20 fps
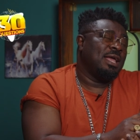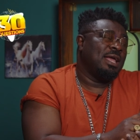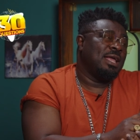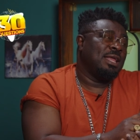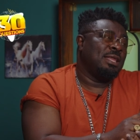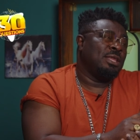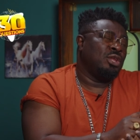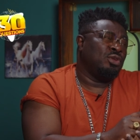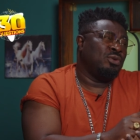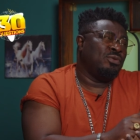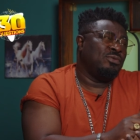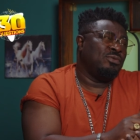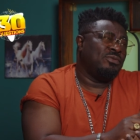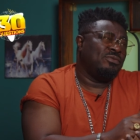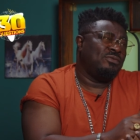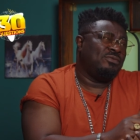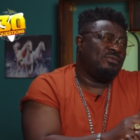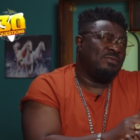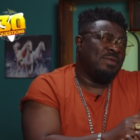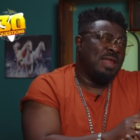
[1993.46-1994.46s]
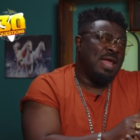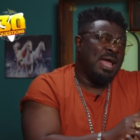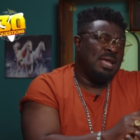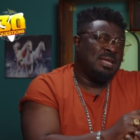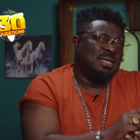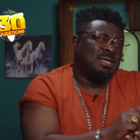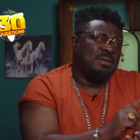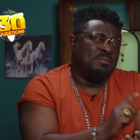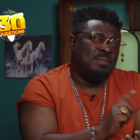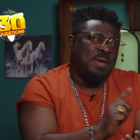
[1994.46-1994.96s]
did you fly
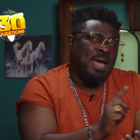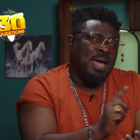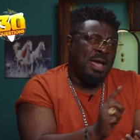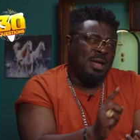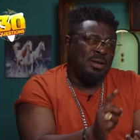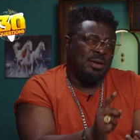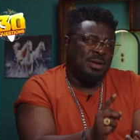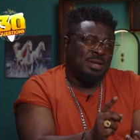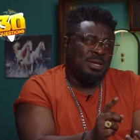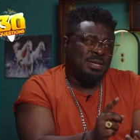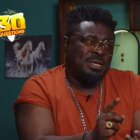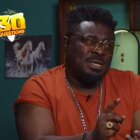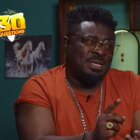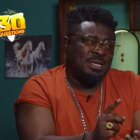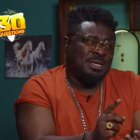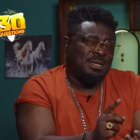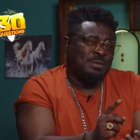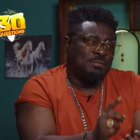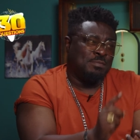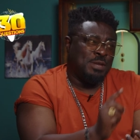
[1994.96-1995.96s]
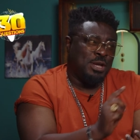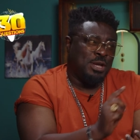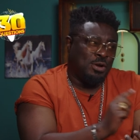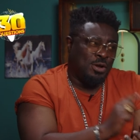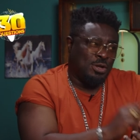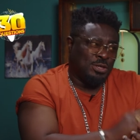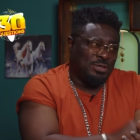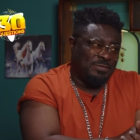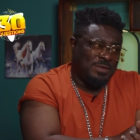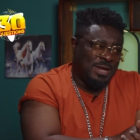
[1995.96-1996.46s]
to Paris
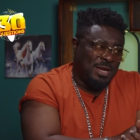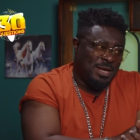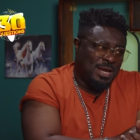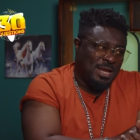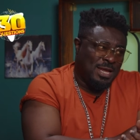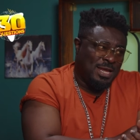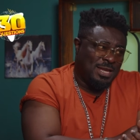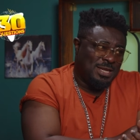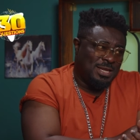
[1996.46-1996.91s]
because of that date?